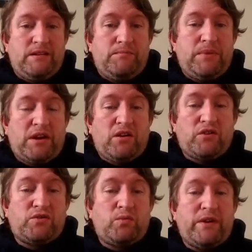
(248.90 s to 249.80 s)

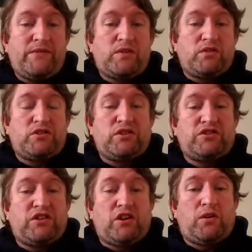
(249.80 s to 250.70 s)
Because we've got to
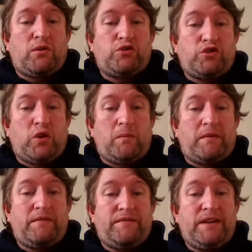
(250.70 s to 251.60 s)
stop
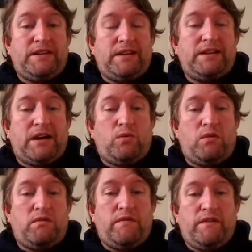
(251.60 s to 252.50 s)
feeding that
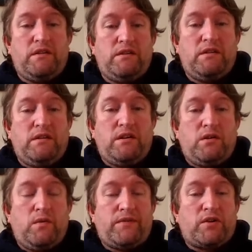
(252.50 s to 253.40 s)
wolf.
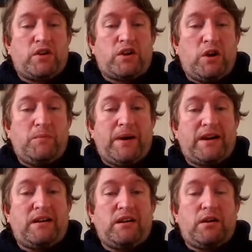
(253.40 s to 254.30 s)
We've got to go
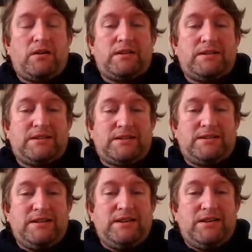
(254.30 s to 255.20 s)
back and go,
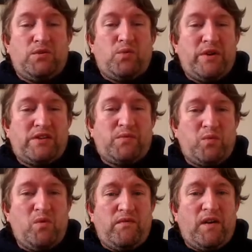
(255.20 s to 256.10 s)
which
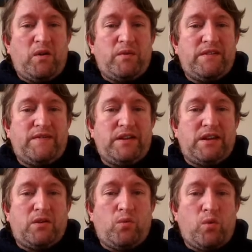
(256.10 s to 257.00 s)
wolf are we
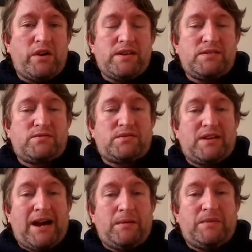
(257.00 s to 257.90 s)
feeding? What is
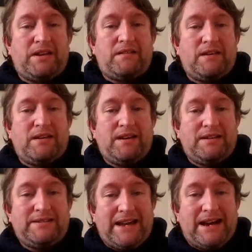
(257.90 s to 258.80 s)
happening
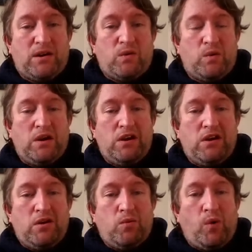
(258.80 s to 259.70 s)
now?
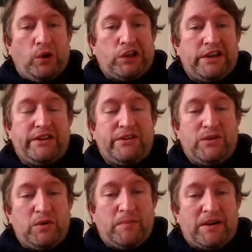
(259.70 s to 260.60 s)
What can I
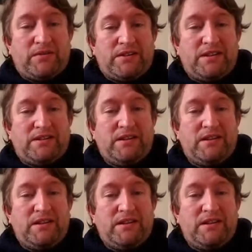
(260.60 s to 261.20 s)
do about it?